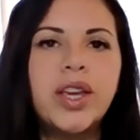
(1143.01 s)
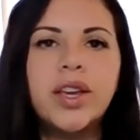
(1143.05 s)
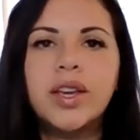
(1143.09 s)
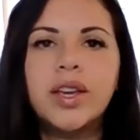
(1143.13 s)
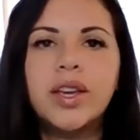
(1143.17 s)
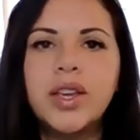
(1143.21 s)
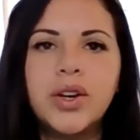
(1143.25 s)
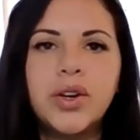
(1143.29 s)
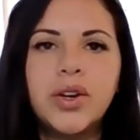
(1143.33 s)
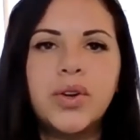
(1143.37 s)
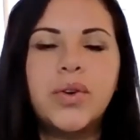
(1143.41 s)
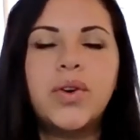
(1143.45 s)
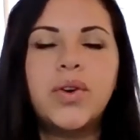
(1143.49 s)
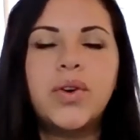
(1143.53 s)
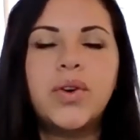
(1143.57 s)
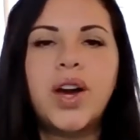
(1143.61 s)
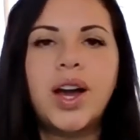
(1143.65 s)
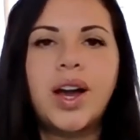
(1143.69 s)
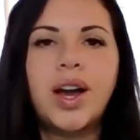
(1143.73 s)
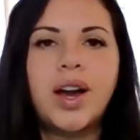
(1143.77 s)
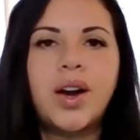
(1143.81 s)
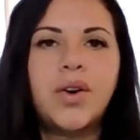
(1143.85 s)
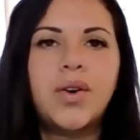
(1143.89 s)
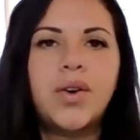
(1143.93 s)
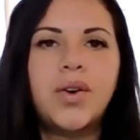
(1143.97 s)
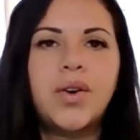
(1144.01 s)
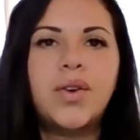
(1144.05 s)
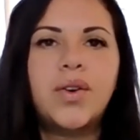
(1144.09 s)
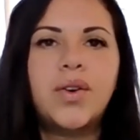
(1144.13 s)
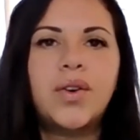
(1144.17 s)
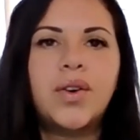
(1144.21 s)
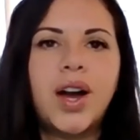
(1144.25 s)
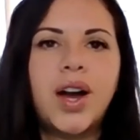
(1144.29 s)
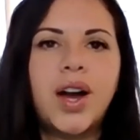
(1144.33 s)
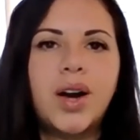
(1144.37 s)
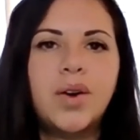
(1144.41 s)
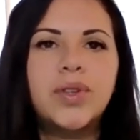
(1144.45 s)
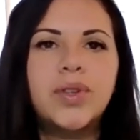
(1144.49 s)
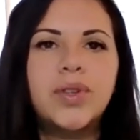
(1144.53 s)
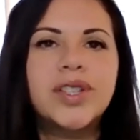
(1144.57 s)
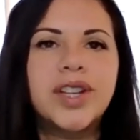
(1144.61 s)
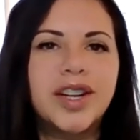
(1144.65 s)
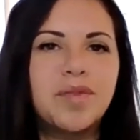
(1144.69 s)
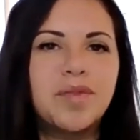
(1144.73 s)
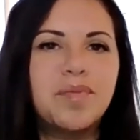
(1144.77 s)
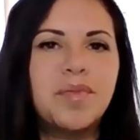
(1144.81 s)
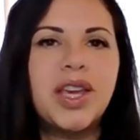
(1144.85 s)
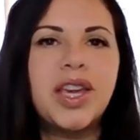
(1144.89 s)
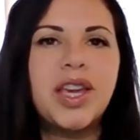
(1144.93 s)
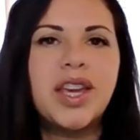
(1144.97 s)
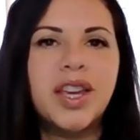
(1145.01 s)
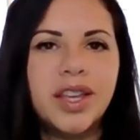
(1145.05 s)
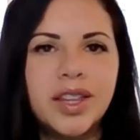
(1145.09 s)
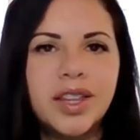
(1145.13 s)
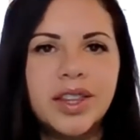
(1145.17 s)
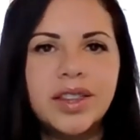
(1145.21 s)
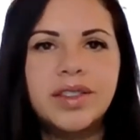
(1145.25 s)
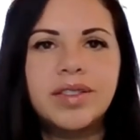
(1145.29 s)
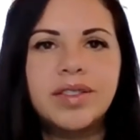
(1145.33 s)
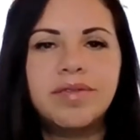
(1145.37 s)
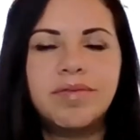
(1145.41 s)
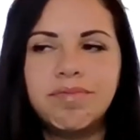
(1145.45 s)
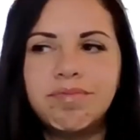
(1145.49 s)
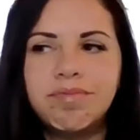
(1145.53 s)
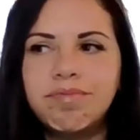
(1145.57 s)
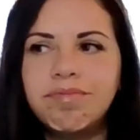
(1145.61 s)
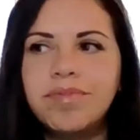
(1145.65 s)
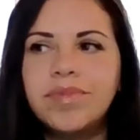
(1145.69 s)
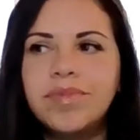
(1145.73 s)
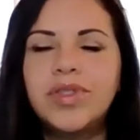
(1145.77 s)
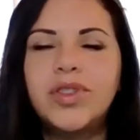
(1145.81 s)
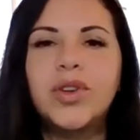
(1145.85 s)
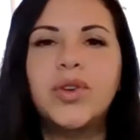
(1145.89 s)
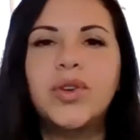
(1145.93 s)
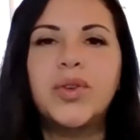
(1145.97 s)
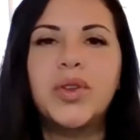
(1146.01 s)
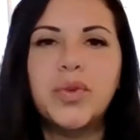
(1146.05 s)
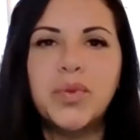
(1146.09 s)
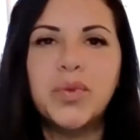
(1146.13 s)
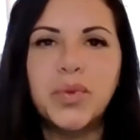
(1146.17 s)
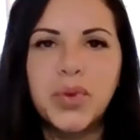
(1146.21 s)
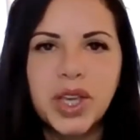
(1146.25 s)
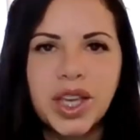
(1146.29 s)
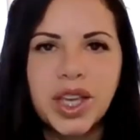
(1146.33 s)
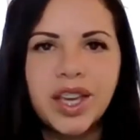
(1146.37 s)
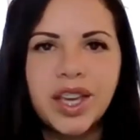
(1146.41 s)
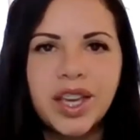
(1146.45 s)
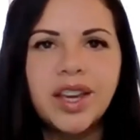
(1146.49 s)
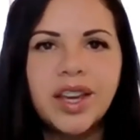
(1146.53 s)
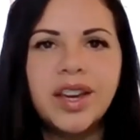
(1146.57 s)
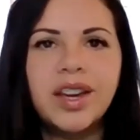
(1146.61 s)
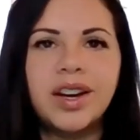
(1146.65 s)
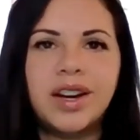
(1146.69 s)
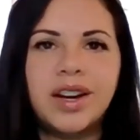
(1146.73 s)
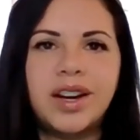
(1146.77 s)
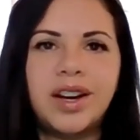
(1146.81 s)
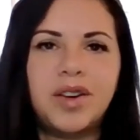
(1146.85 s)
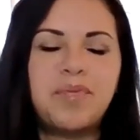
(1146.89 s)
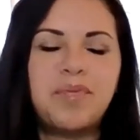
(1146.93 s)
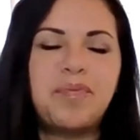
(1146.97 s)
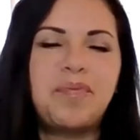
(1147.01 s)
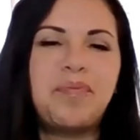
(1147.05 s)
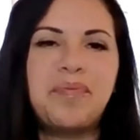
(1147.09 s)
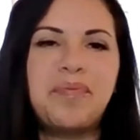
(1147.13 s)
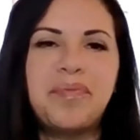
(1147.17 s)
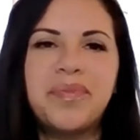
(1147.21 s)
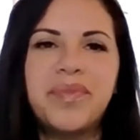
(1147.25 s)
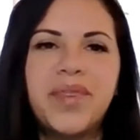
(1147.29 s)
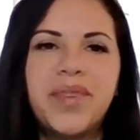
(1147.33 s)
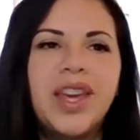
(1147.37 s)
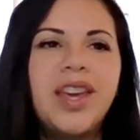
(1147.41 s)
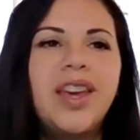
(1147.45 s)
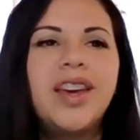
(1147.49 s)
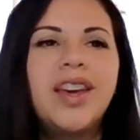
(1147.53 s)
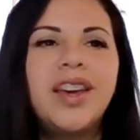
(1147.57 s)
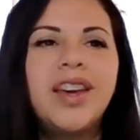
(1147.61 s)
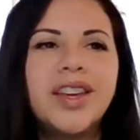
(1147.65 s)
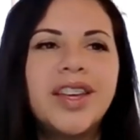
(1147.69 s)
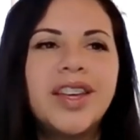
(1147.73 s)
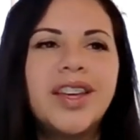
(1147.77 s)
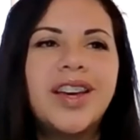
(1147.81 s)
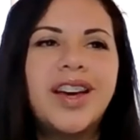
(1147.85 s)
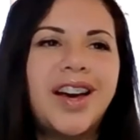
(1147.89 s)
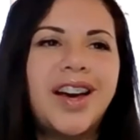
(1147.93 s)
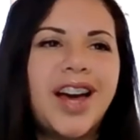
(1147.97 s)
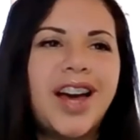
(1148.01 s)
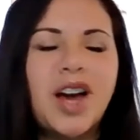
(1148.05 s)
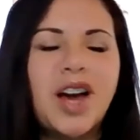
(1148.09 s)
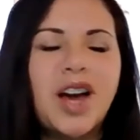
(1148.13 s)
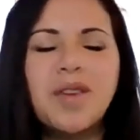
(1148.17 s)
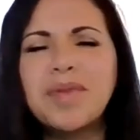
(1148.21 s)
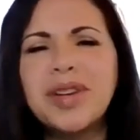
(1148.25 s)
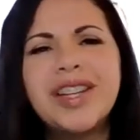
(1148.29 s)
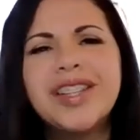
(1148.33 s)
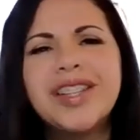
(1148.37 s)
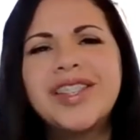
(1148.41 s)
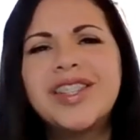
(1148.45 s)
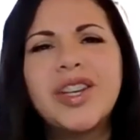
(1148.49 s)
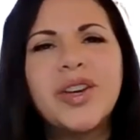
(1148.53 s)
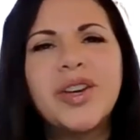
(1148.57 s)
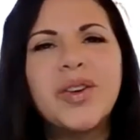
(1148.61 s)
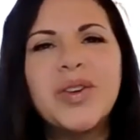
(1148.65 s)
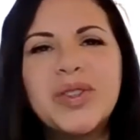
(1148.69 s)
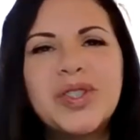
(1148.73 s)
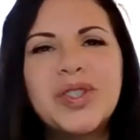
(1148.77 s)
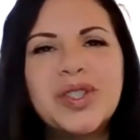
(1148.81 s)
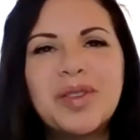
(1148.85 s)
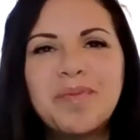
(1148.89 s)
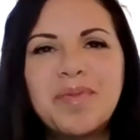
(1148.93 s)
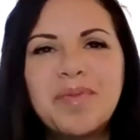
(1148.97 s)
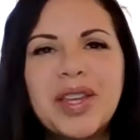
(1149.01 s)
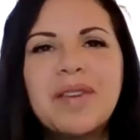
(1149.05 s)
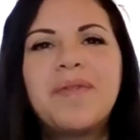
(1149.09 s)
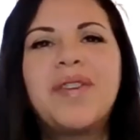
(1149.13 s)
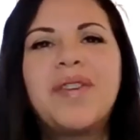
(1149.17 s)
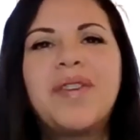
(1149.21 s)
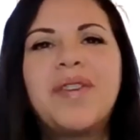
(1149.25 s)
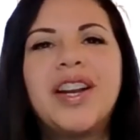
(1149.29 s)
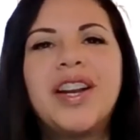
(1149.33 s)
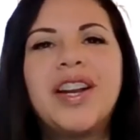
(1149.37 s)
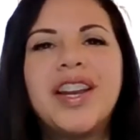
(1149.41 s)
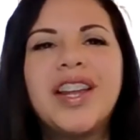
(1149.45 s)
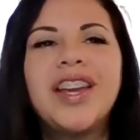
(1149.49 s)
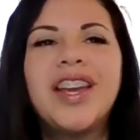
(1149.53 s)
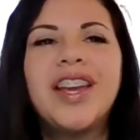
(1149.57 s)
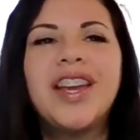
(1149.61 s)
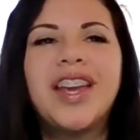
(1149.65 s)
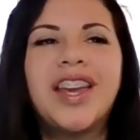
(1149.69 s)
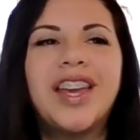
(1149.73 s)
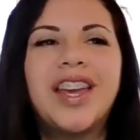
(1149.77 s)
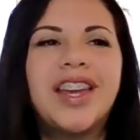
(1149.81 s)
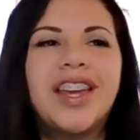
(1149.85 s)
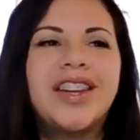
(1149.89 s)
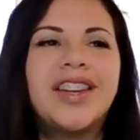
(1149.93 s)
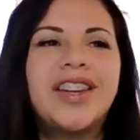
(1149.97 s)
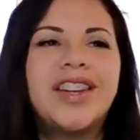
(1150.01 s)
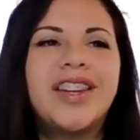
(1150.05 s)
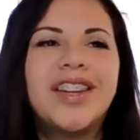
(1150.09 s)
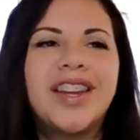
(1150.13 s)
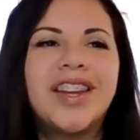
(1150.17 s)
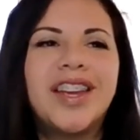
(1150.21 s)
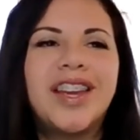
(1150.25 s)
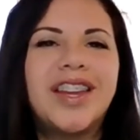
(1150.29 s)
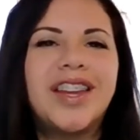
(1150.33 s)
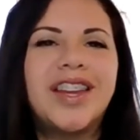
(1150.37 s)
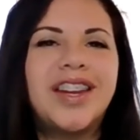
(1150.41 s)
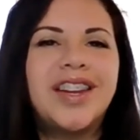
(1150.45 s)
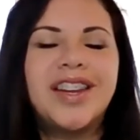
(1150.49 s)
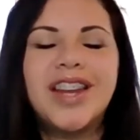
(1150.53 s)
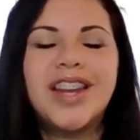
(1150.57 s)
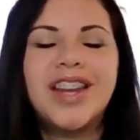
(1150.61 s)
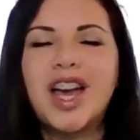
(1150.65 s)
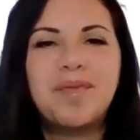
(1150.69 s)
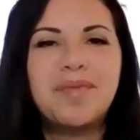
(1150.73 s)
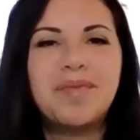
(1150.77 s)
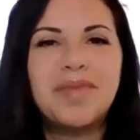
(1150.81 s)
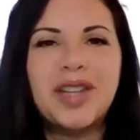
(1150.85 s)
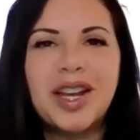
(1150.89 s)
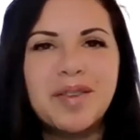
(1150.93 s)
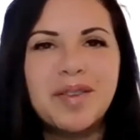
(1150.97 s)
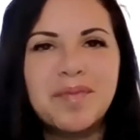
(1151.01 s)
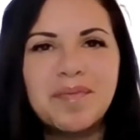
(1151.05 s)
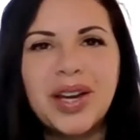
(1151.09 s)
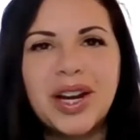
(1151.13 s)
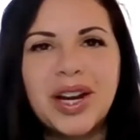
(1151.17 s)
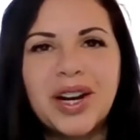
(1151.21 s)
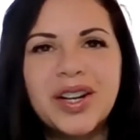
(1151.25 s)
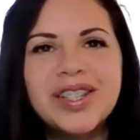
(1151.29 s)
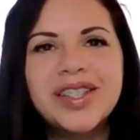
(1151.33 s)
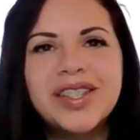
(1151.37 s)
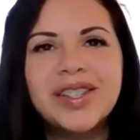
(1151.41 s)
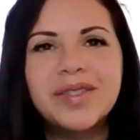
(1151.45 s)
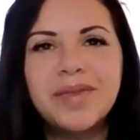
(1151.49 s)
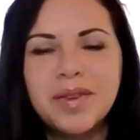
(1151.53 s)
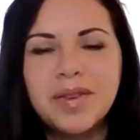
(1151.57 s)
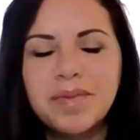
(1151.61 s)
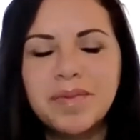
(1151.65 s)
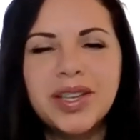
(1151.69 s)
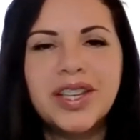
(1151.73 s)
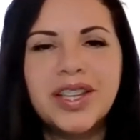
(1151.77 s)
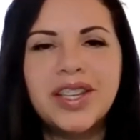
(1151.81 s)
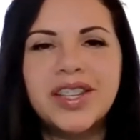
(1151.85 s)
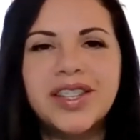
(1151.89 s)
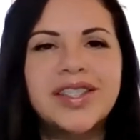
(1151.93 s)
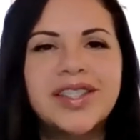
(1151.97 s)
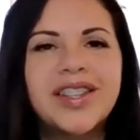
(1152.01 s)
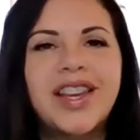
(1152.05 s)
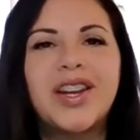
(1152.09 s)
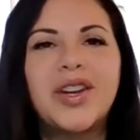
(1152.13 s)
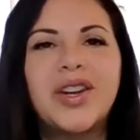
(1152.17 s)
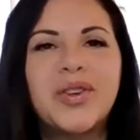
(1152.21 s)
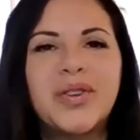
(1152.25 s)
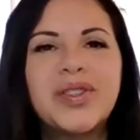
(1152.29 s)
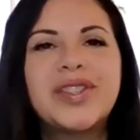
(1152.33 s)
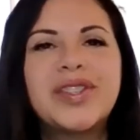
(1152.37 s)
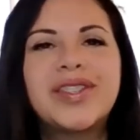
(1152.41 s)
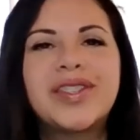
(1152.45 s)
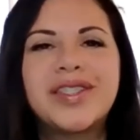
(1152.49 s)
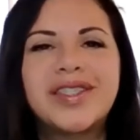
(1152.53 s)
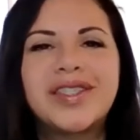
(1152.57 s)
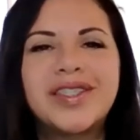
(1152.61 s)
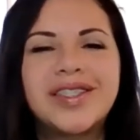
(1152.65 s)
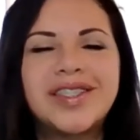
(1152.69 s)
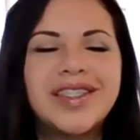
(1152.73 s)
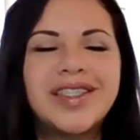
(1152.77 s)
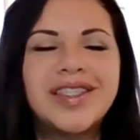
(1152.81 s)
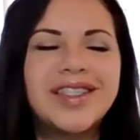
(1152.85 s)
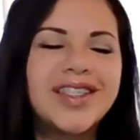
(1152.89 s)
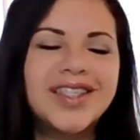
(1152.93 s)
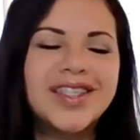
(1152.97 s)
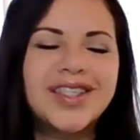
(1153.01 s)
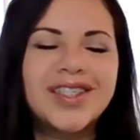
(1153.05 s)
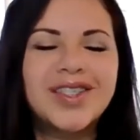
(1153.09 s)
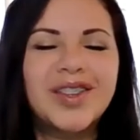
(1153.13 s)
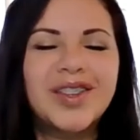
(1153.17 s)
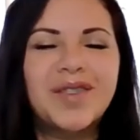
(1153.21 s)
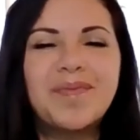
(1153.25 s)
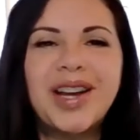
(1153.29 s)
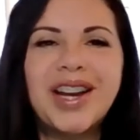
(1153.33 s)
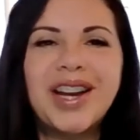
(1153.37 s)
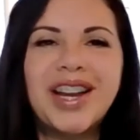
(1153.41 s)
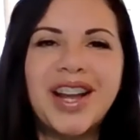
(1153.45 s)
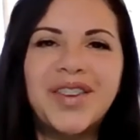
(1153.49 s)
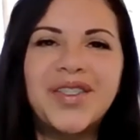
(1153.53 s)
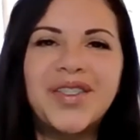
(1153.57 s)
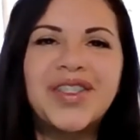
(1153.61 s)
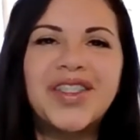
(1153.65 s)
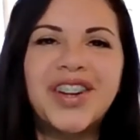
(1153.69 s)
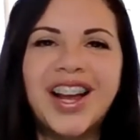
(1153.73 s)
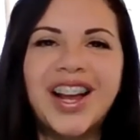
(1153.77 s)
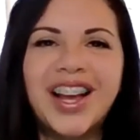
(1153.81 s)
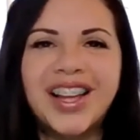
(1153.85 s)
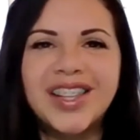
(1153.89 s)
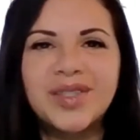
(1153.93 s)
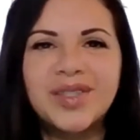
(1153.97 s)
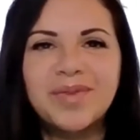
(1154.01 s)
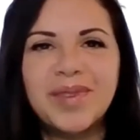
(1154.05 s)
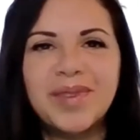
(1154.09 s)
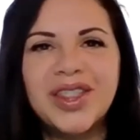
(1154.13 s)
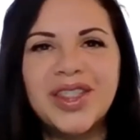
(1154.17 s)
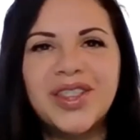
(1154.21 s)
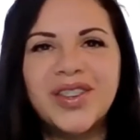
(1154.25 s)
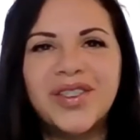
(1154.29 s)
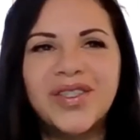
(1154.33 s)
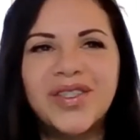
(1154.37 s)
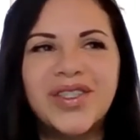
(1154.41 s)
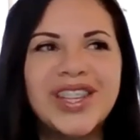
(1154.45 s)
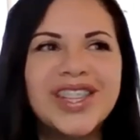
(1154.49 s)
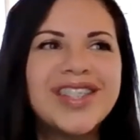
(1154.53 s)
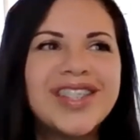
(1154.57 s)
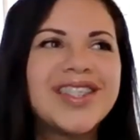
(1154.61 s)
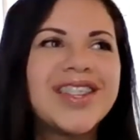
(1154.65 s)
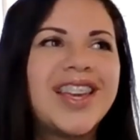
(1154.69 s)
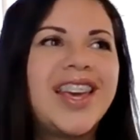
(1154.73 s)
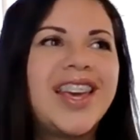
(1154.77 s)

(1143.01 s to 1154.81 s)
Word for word: you know, how I was gonna make it through the week. Um, I'm going to tell you something funny, and, and I'm not embarrassed of it, because I know s somebody out there has been through this.